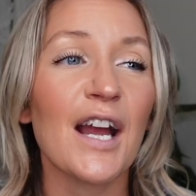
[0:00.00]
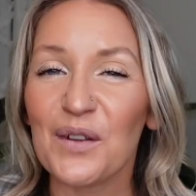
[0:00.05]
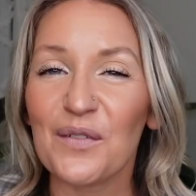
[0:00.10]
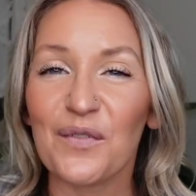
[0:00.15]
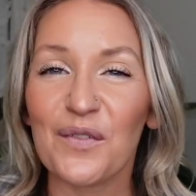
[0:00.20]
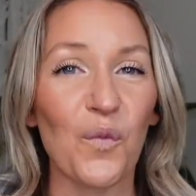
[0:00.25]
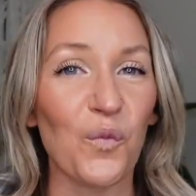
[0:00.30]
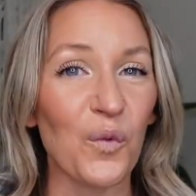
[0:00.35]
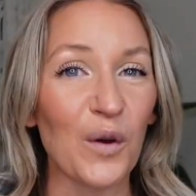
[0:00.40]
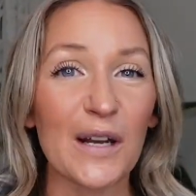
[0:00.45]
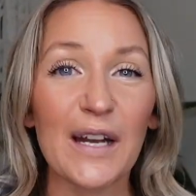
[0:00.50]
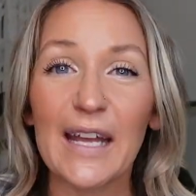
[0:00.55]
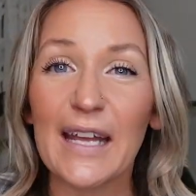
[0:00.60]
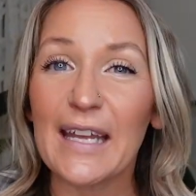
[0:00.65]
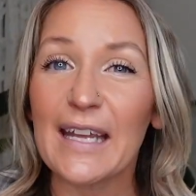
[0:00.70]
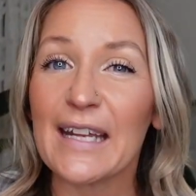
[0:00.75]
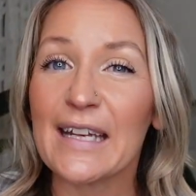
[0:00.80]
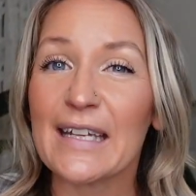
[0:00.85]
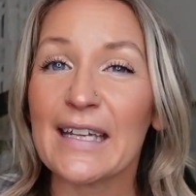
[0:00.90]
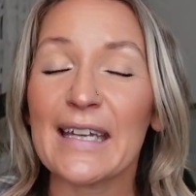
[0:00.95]
If what I
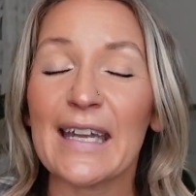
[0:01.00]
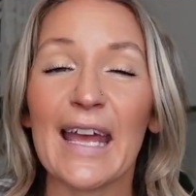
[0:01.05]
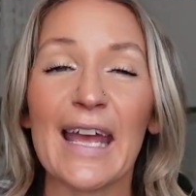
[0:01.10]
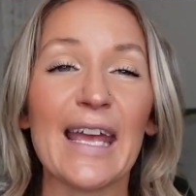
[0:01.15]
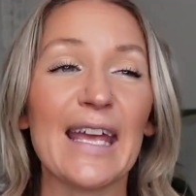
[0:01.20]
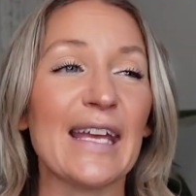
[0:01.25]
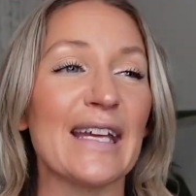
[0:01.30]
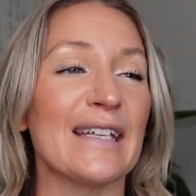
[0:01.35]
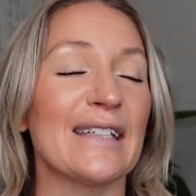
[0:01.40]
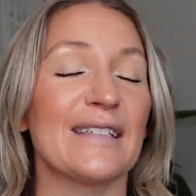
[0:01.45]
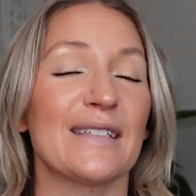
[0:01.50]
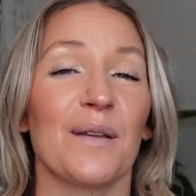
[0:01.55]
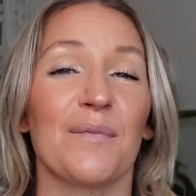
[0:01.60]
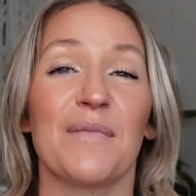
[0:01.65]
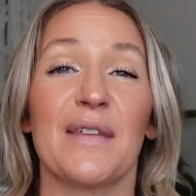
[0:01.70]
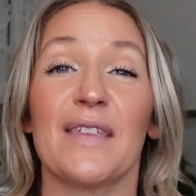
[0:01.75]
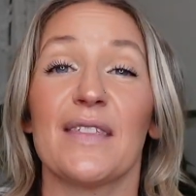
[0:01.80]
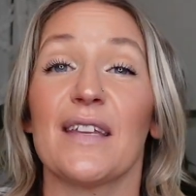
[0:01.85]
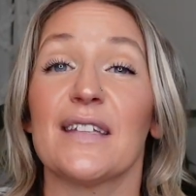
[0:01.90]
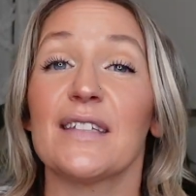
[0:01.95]
eat in a day is
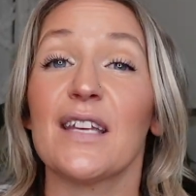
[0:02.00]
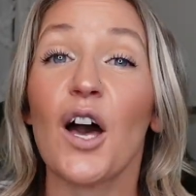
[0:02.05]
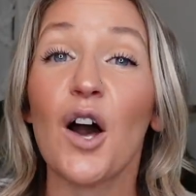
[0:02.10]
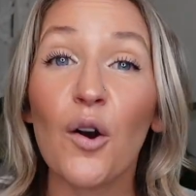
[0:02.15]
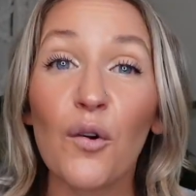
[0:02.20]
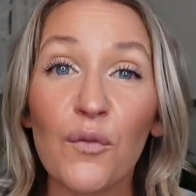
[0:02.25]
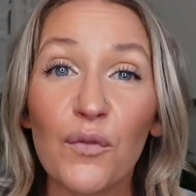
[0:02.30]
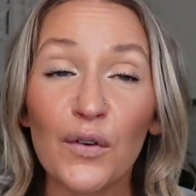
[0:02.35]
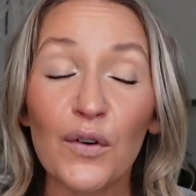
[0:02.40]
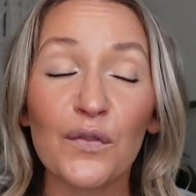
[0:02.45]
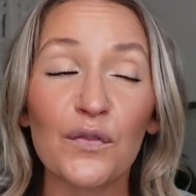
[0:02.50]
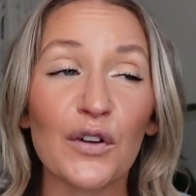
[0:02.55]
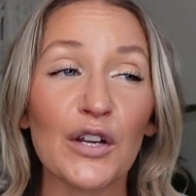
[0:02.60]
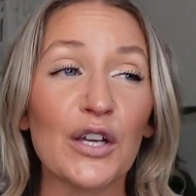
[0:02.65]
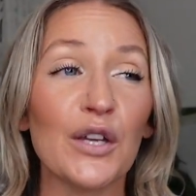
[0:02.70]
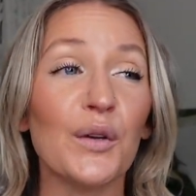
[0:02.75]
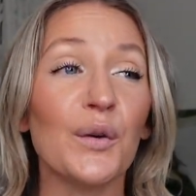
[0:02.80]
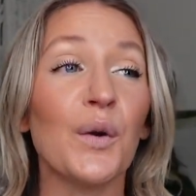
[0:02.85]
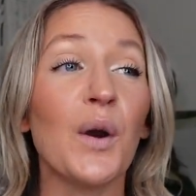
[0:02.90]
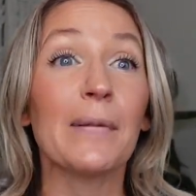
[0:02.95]
something that's helpful for
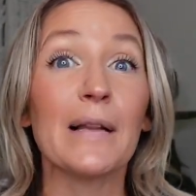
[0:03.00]
you,